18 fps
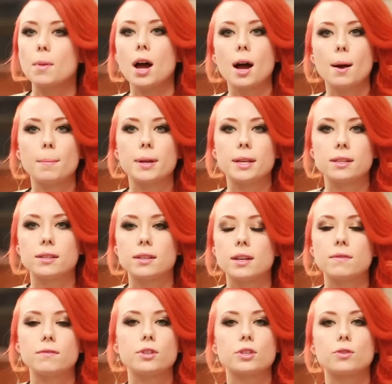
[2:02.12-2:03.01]
mom,
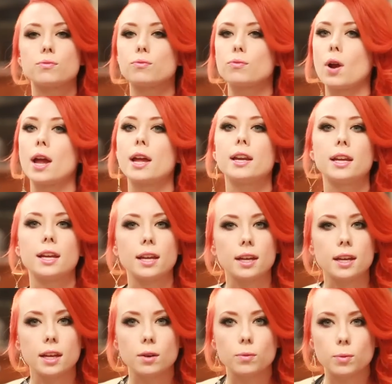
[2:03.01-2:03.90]
instead of just writing
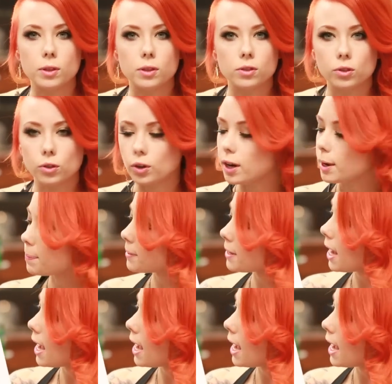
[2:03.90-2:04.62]
it in with script,